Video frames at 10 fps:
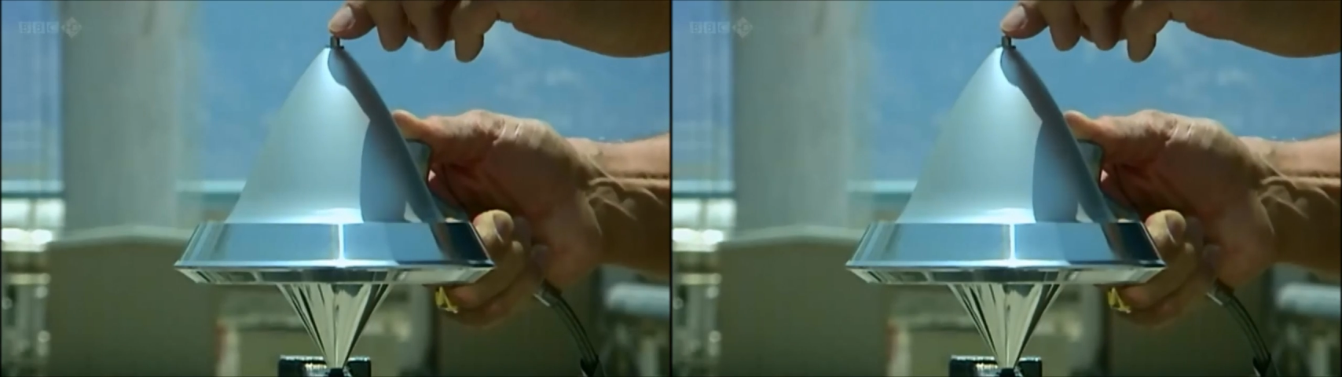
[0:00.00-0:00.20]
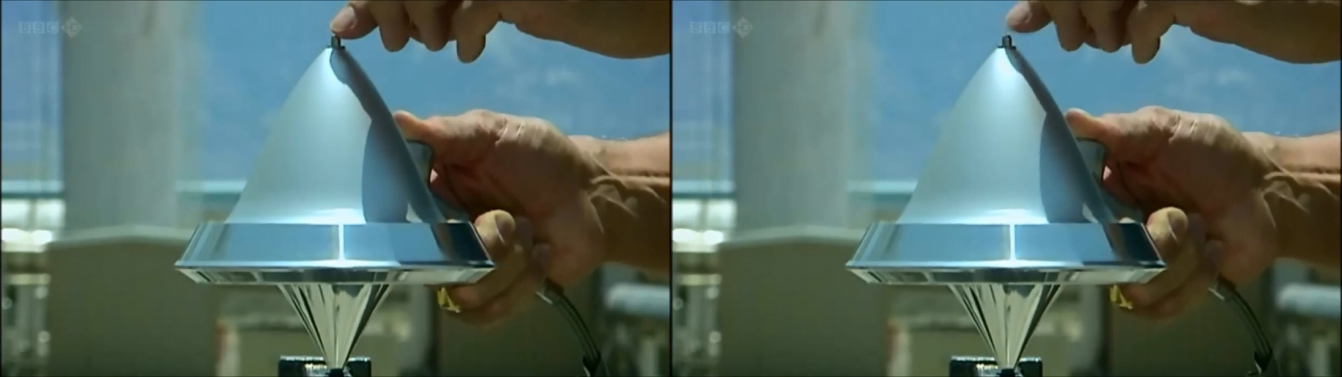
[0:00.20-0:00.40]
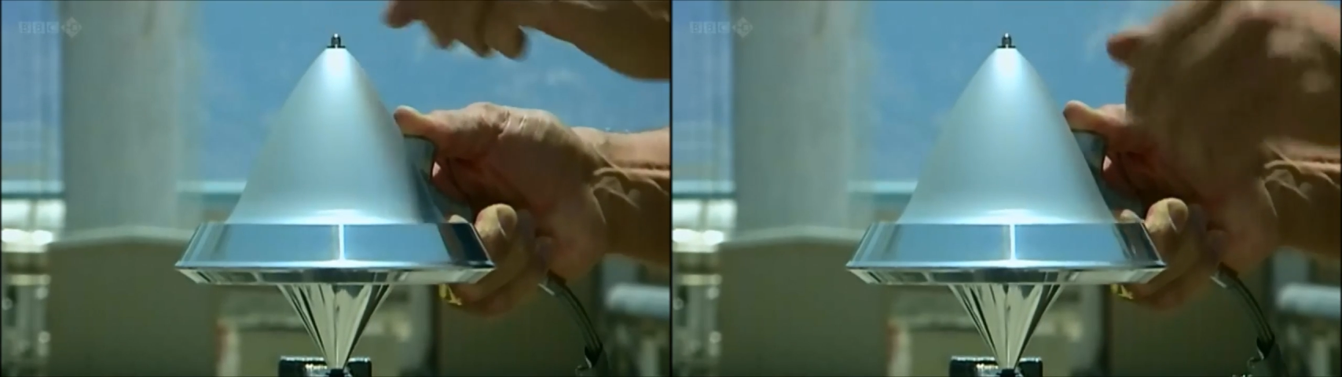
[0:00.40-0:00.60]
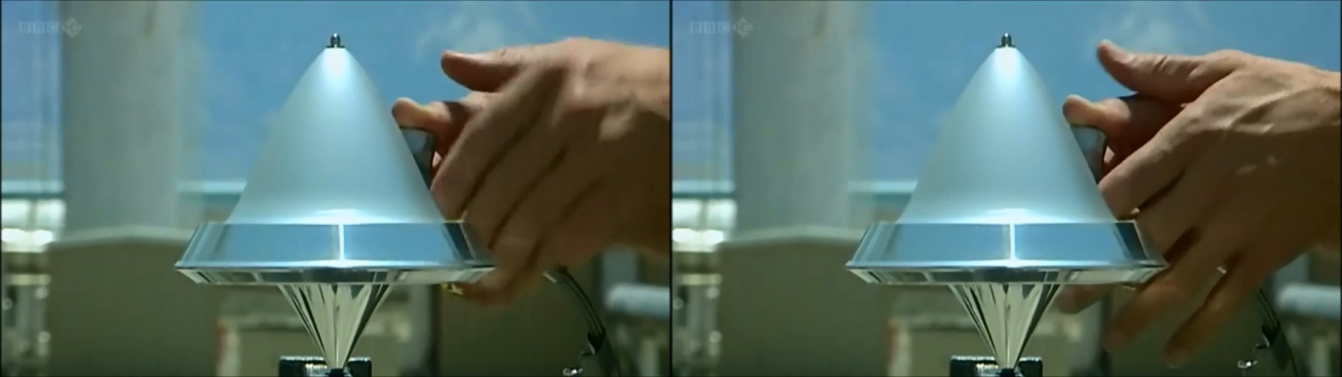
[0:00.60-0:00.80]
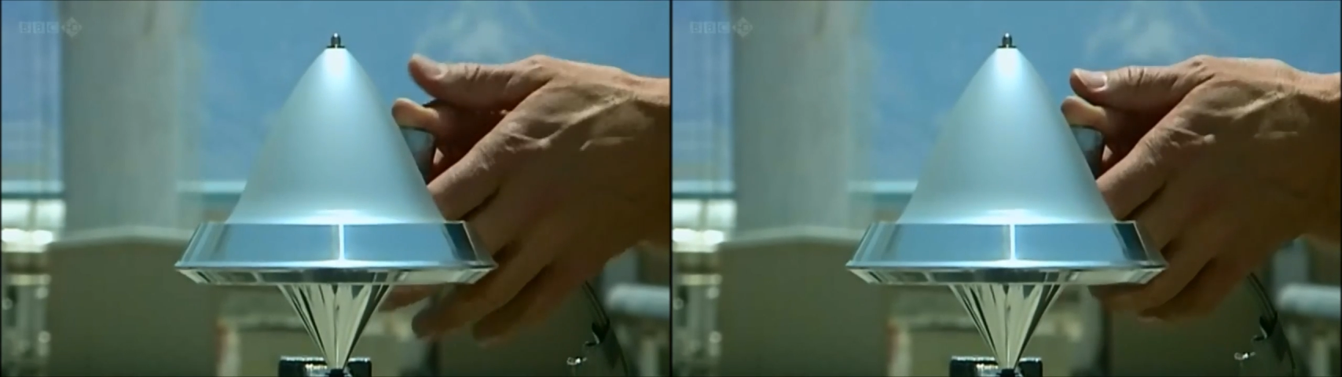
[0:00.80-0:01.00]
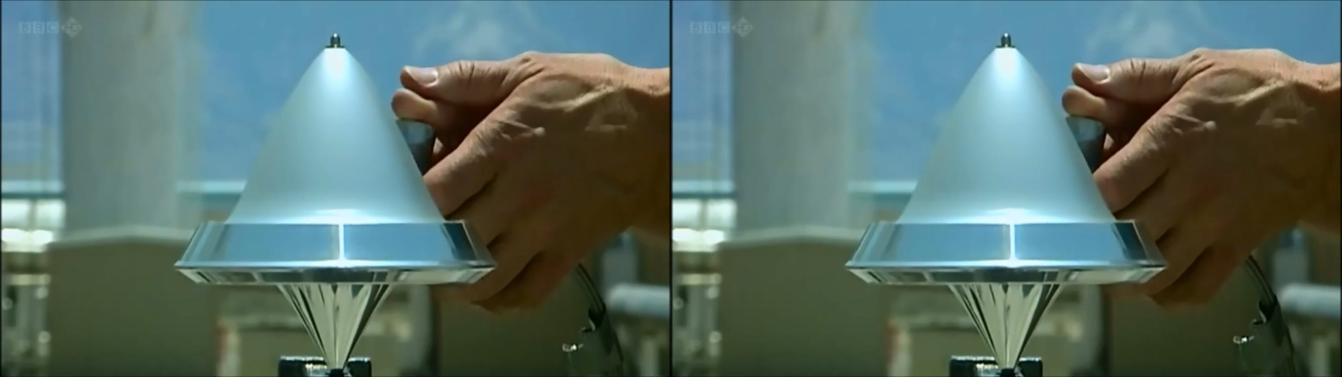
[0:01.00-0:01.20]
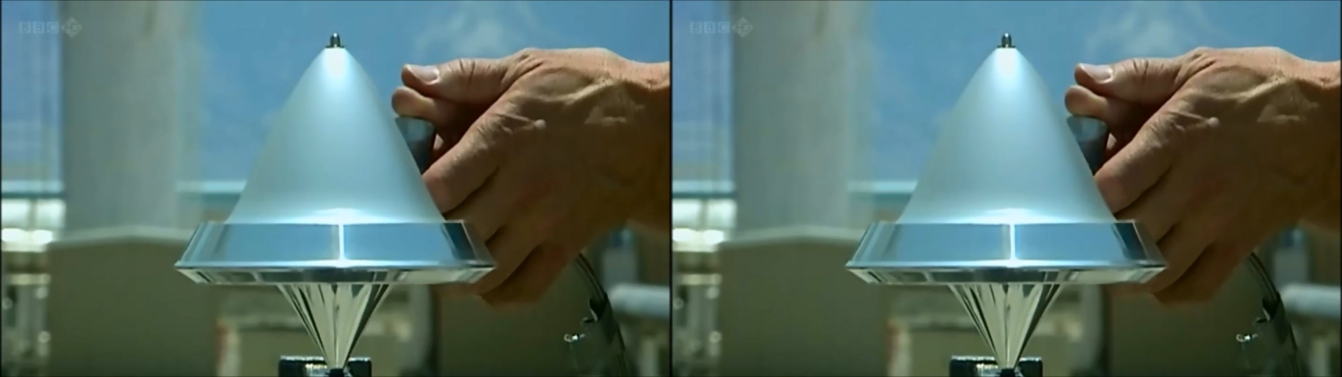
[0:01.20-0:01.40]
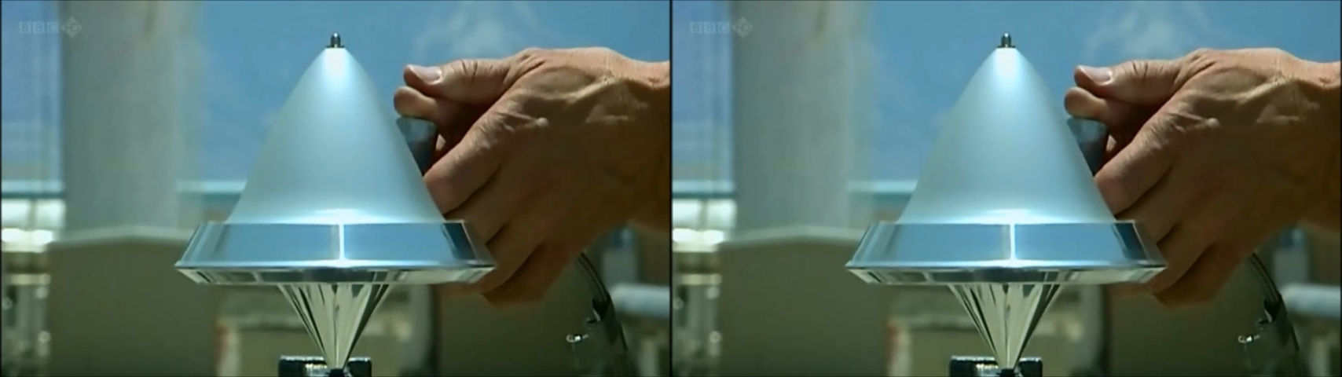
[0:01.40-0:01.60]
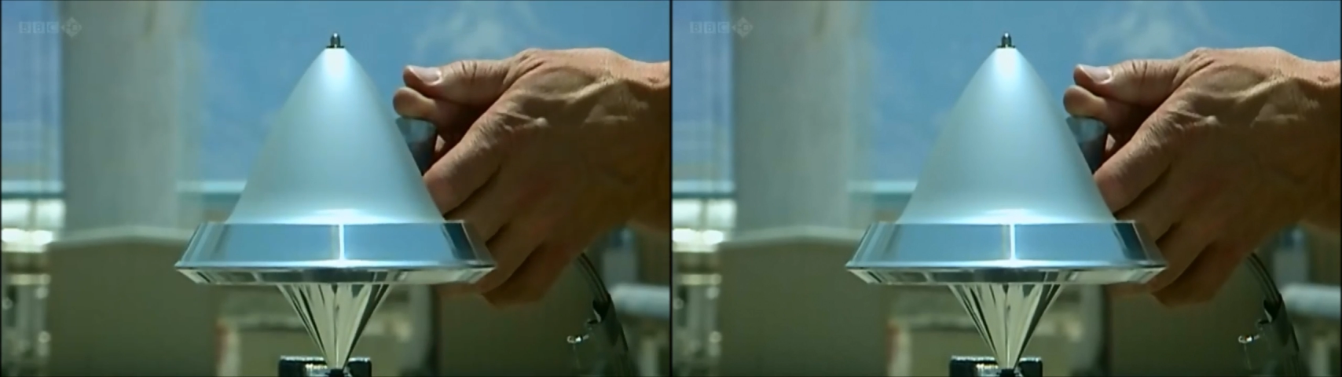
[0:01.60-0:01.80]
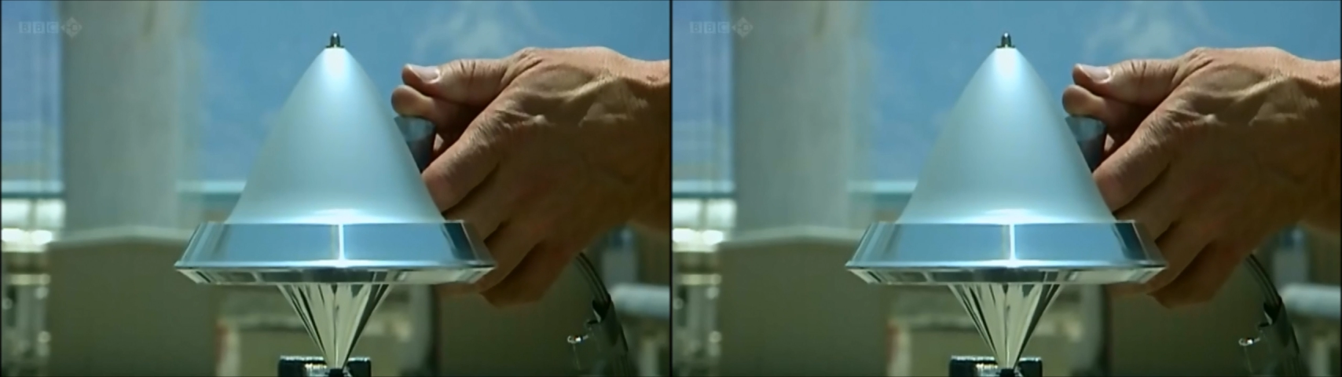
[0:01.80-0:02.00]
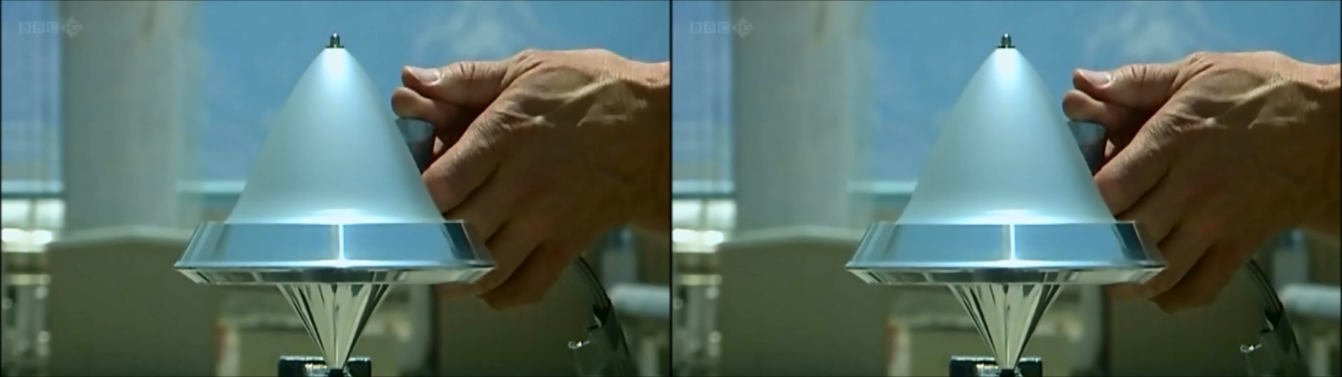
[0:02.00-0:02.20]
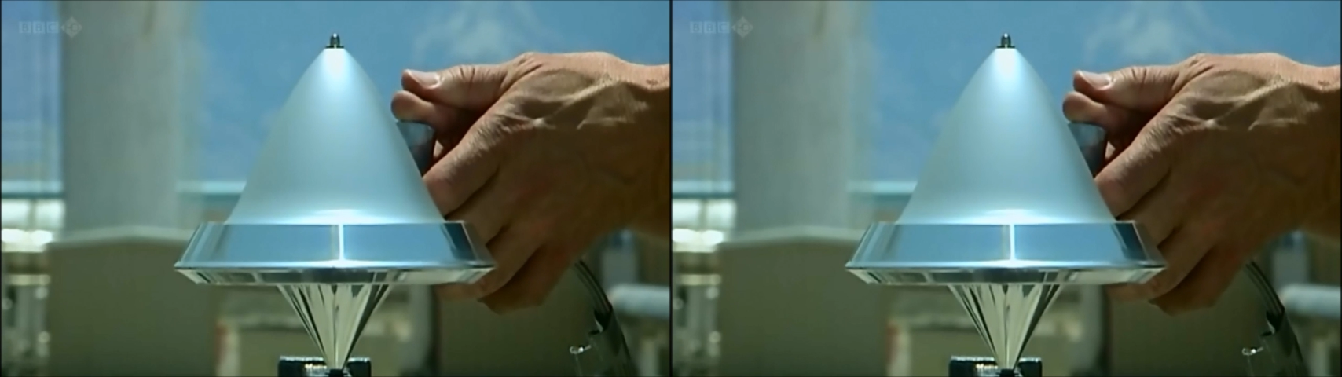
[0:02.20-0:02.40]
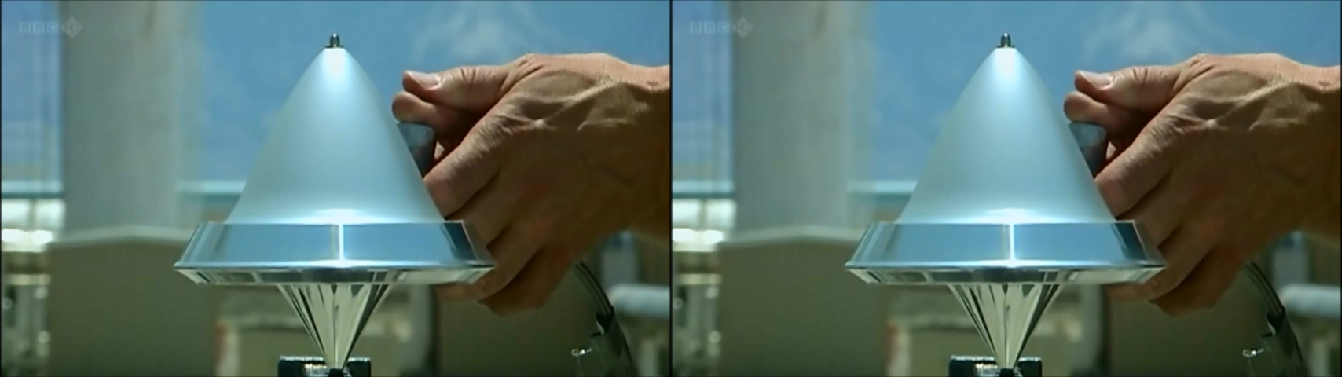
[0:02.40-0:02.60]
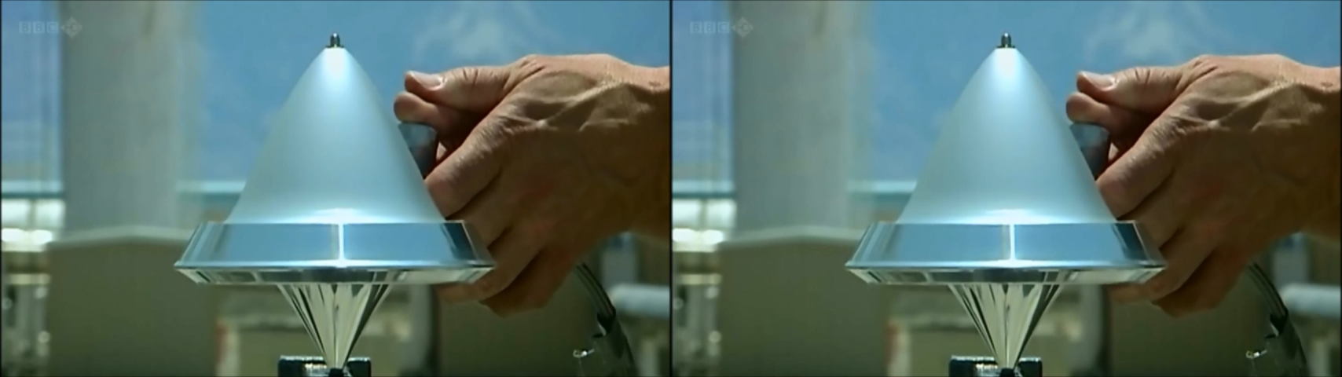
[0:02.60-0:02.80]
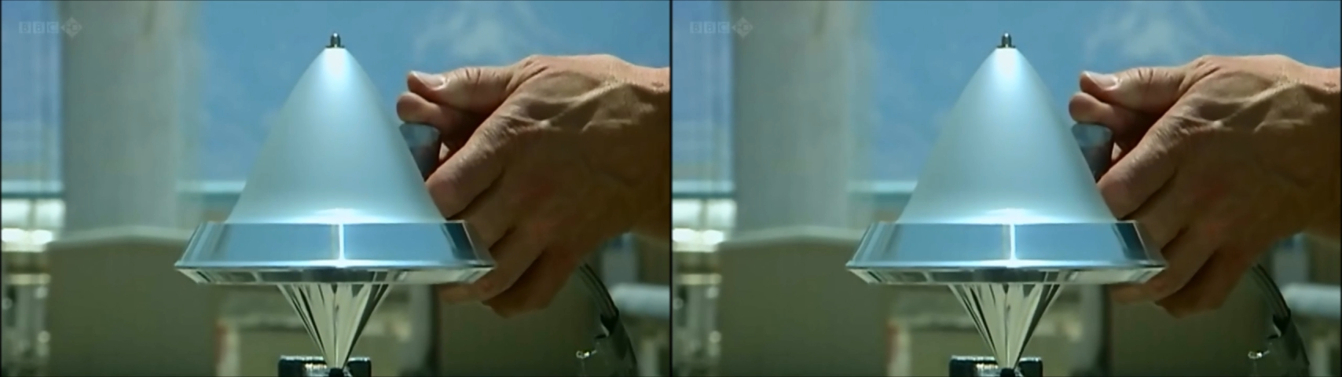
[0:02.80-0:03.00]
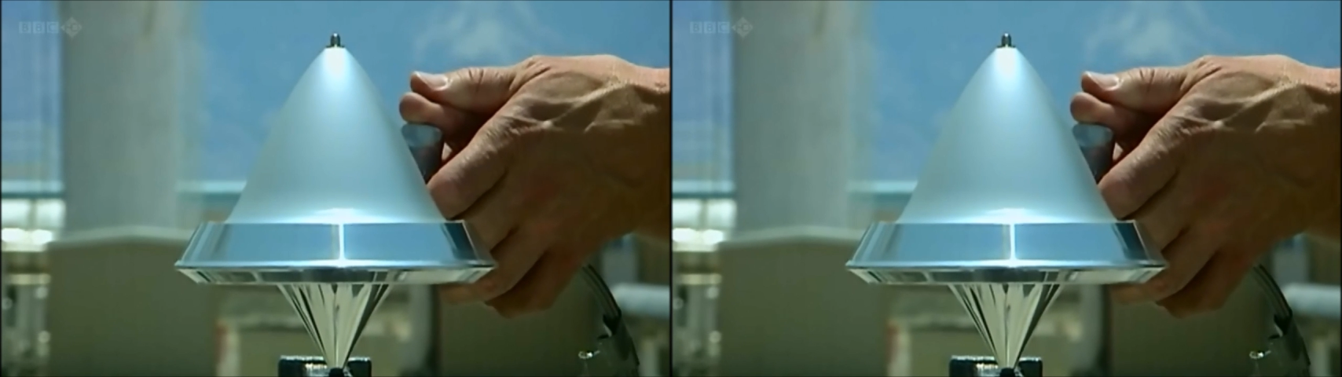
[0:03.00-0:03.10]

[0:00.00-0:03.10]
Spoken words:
(no speaker visible)